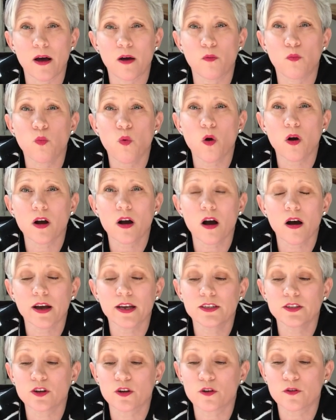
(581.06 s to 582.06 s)
what
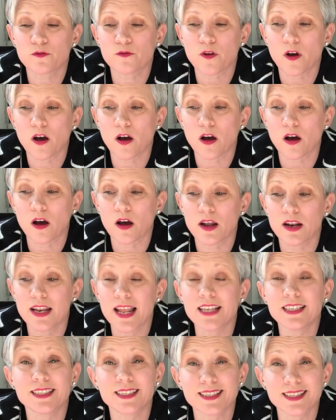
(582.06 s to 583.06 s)
kind of
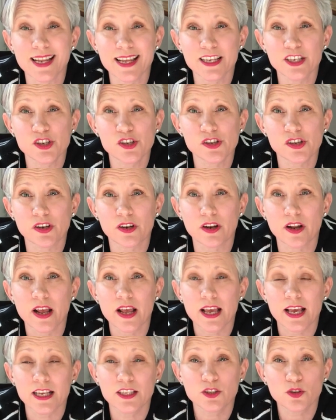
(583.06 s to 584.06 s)
legislation
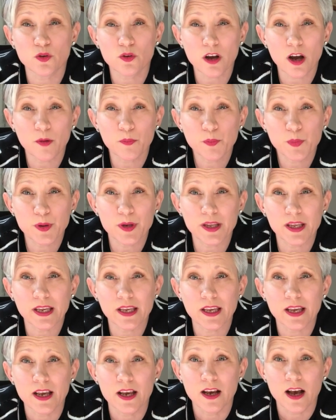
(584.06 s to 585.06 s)
is your
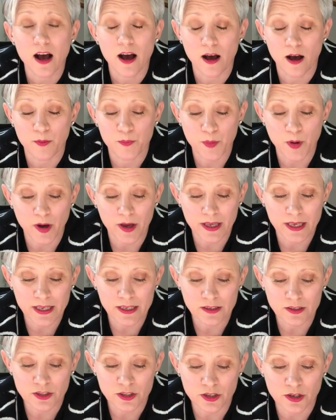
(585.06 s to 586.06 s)
company buying
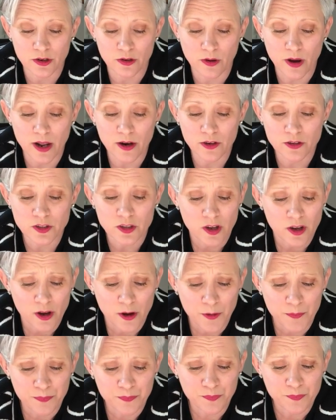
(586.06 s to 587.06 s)
into? And,
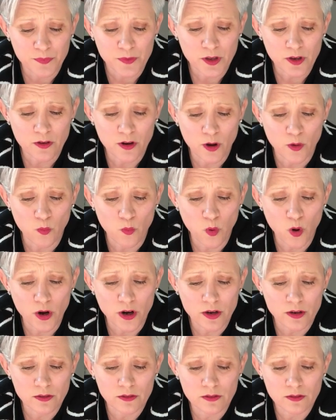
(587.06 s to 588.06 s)
you know,
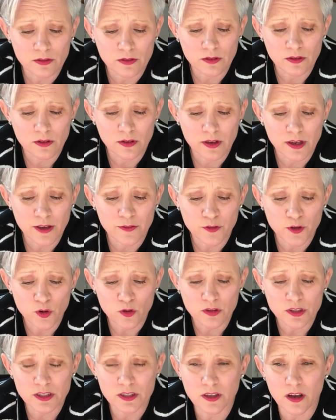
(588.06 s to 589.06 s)
what if
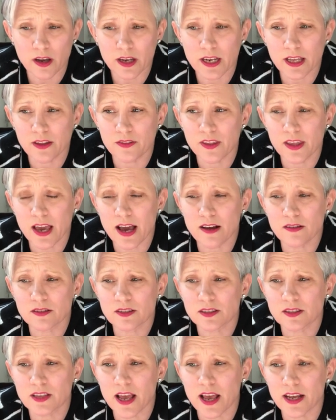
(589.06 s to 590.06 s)
you're designing at the
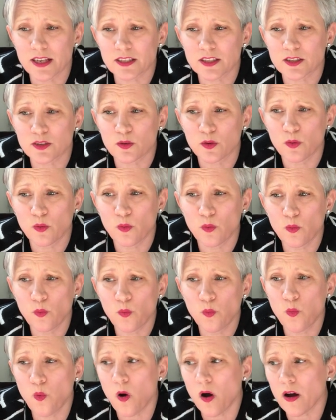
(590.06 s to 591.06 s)
outset
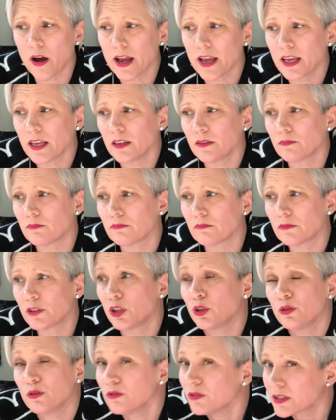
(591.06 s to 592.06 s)
why
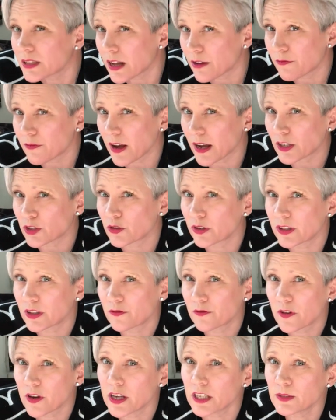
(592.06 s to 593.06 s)
use that factory in
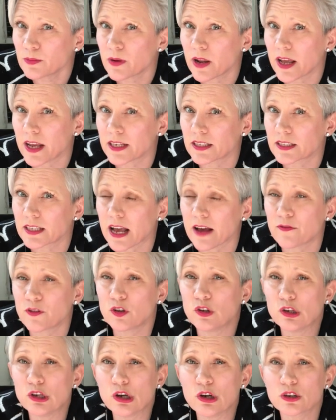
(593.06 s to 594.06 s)
the first place? Have
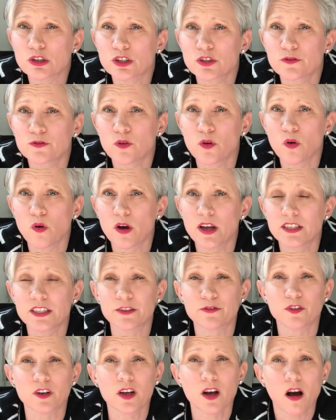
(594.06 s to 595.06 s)
you looked for a
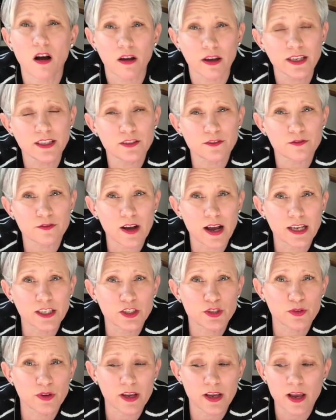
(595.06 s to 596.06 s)
different kind of
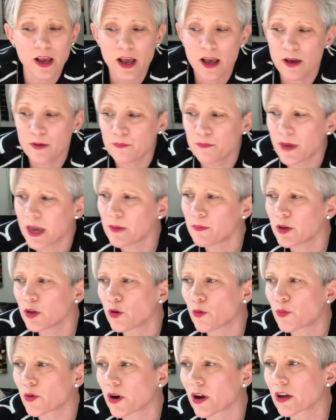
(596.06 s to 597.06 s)
factory? Maybe
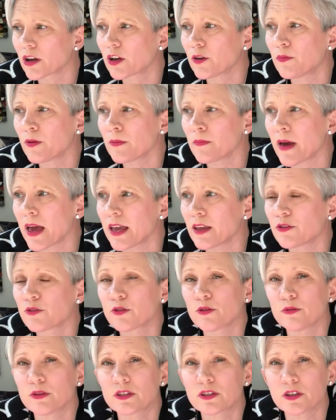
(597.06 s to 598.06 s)
your product could be made
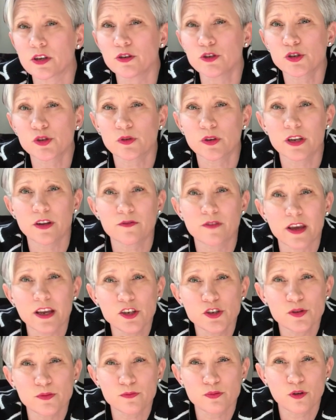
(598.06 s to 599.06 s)
through a social
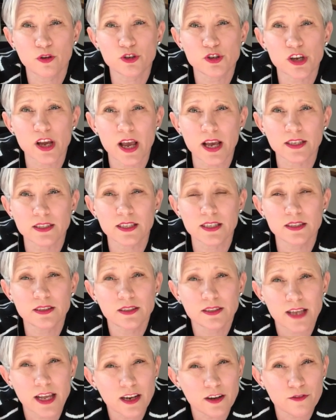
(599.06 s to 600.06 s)
innovation project
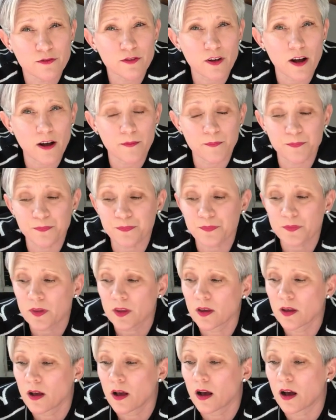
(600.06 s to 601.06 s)
instead of
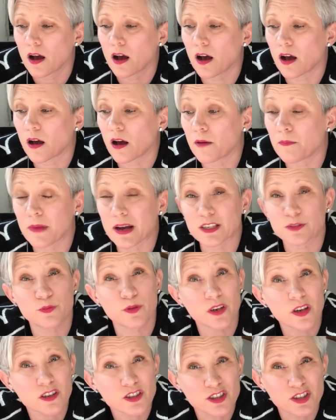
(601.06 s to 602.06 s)
a mass
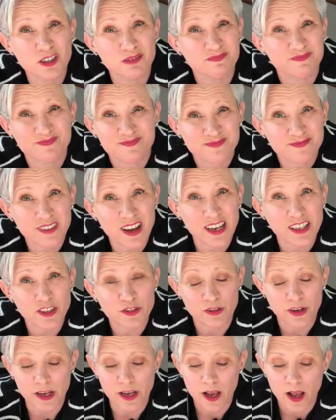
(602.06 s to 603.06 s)
production
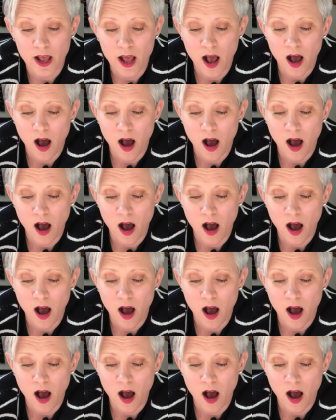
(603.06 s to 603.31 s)
factory.